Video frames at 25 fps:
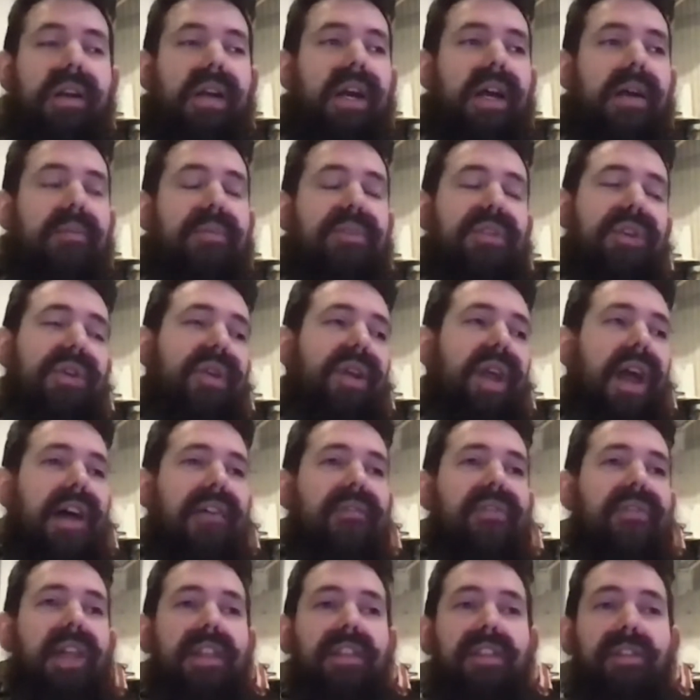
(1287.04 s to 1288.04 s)
So you
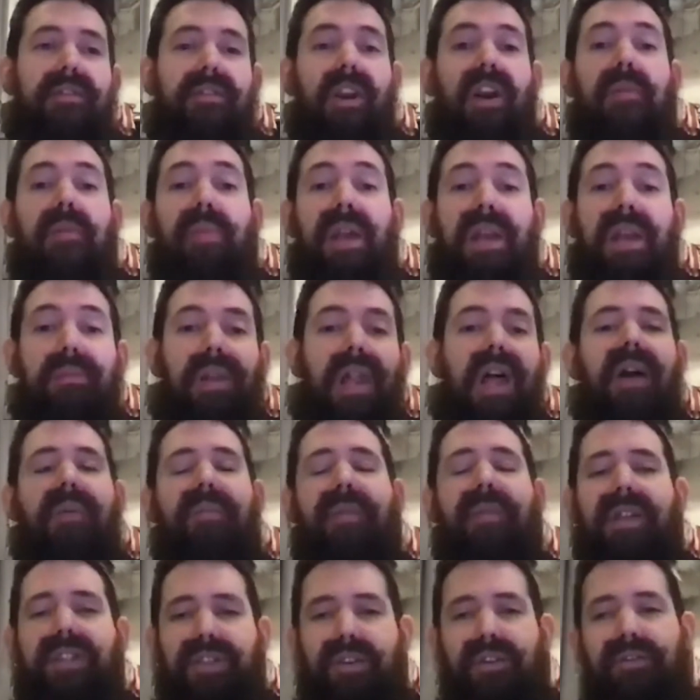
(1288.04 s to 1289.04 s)
have like the very big
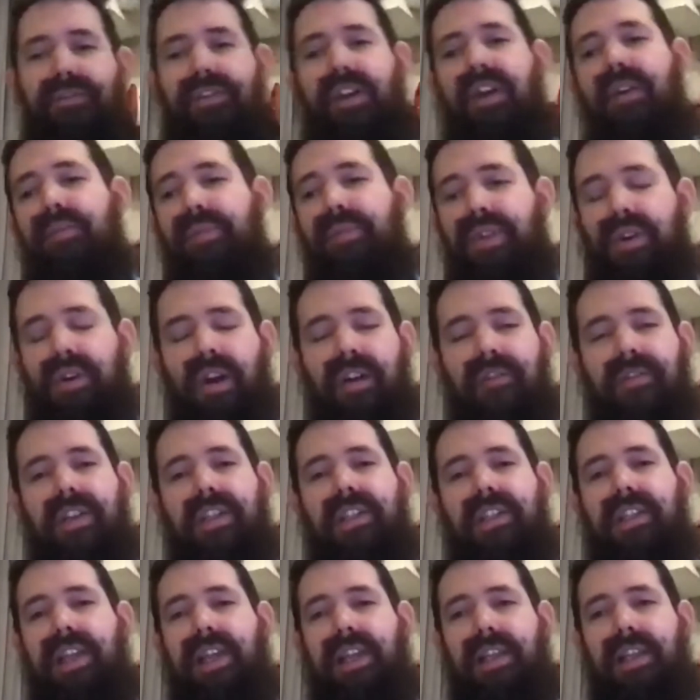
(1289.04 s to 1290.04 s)
blockbuster films are
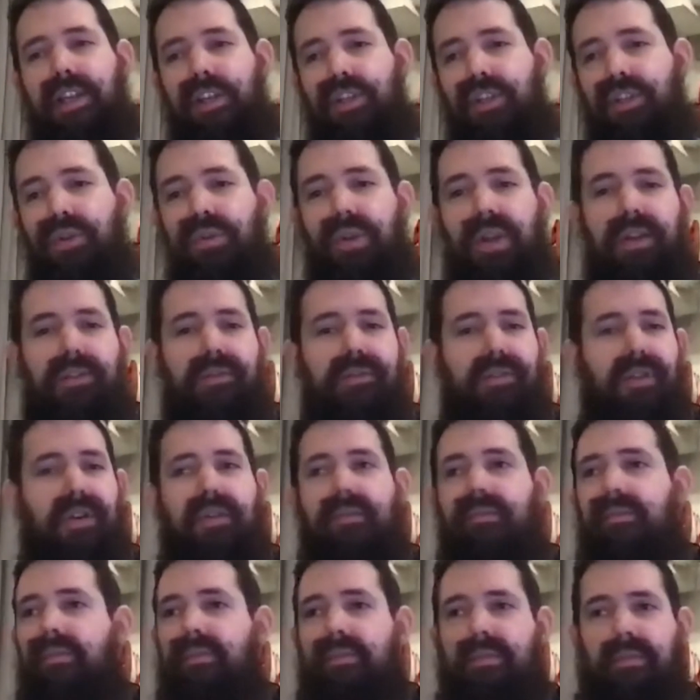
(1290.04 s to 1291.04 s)
obviously like shooting for
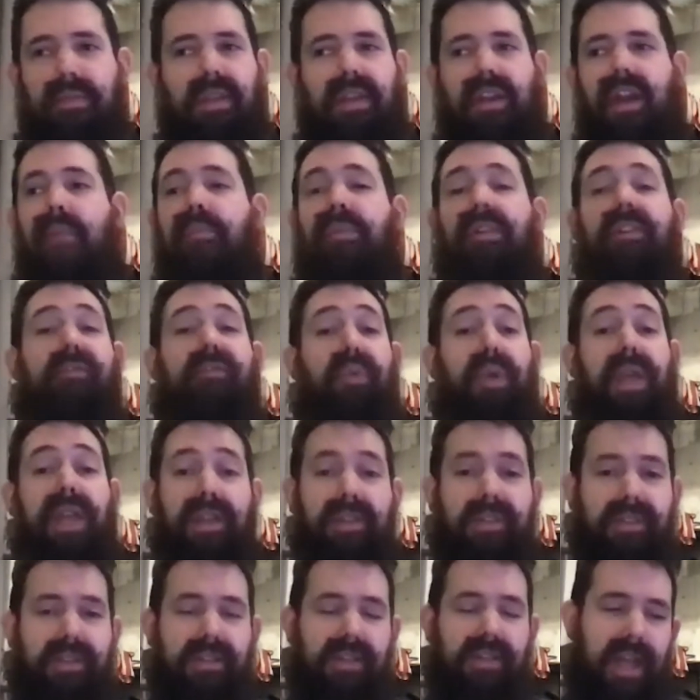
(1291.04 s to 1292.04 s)
a couple of
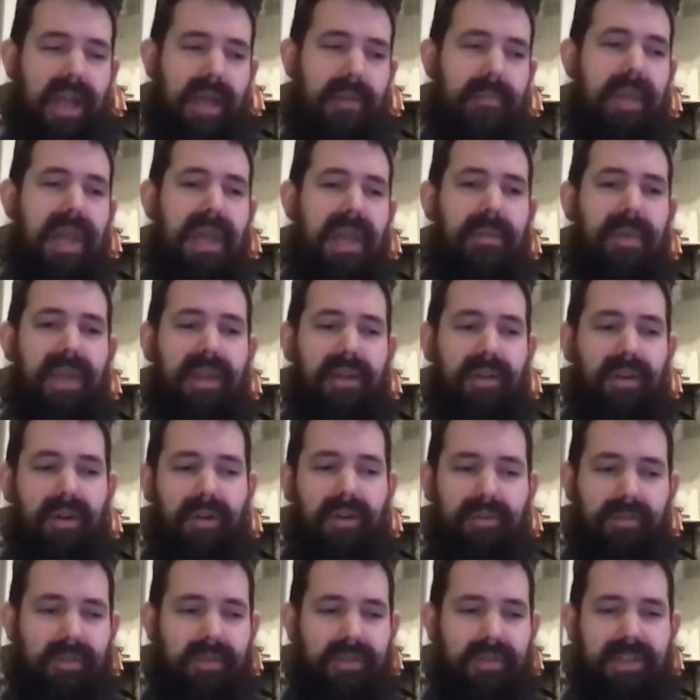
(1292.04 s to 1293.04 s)
weeks, maybe, or
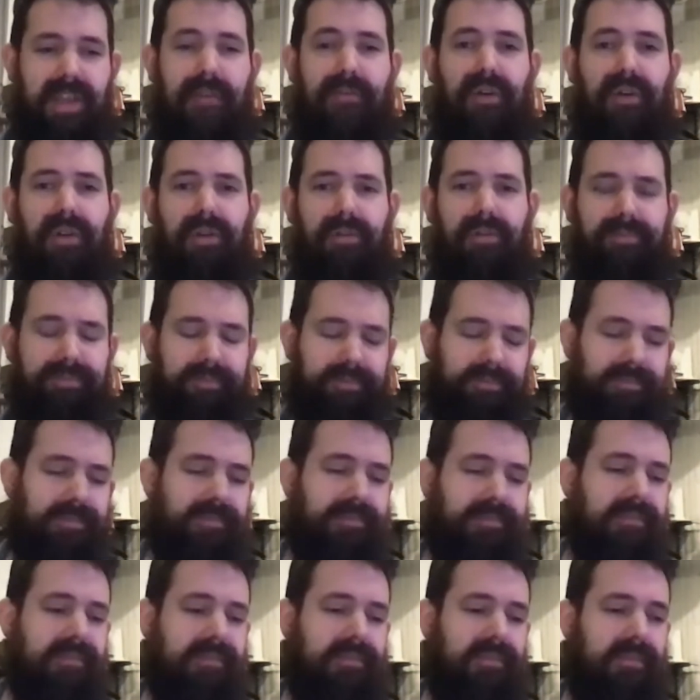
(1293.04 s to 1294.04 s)
several.
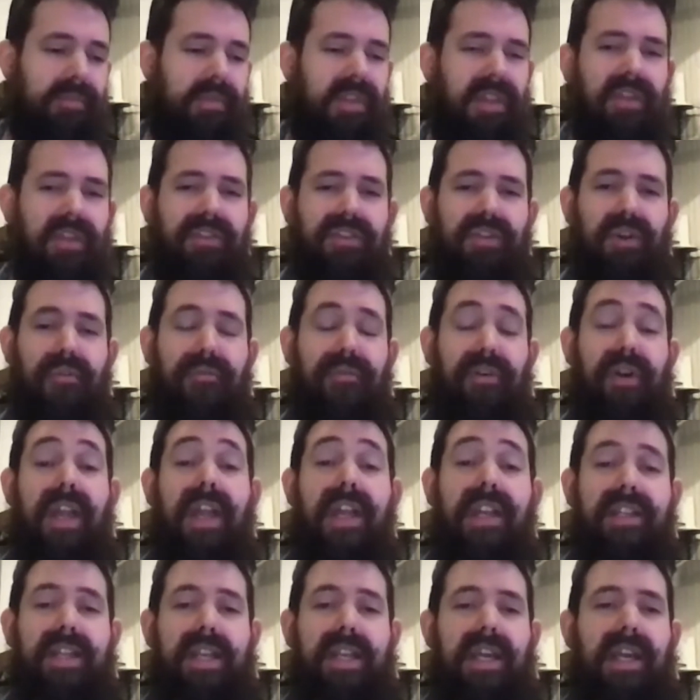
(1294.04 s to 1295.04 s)
So for
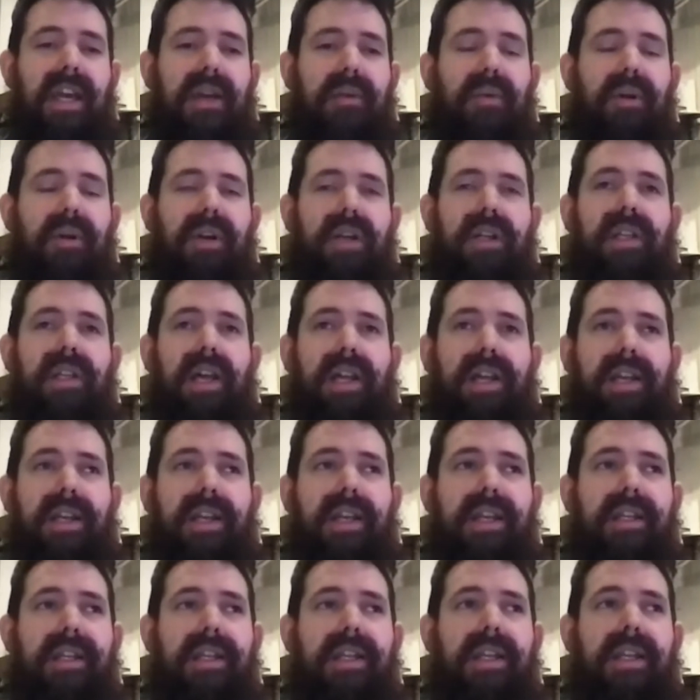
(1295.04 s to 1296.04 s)
indie, I work a lot in
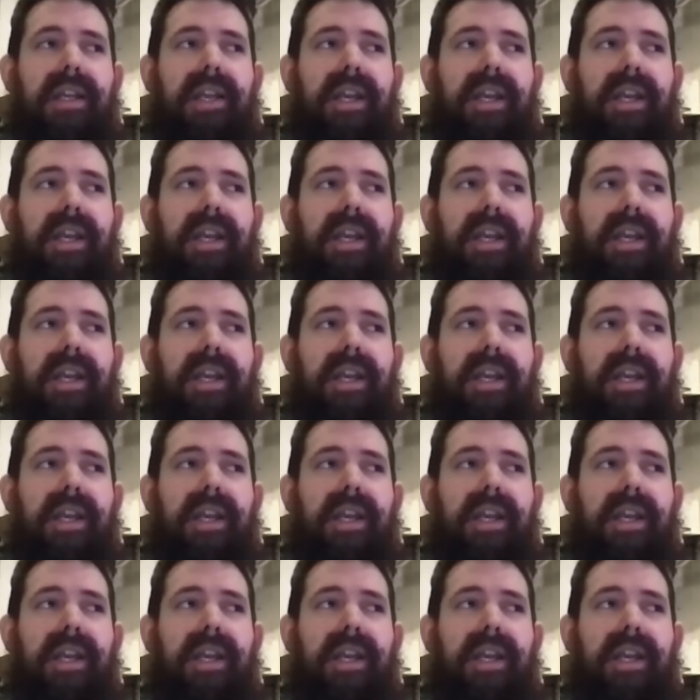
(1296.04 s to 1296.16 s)
indie.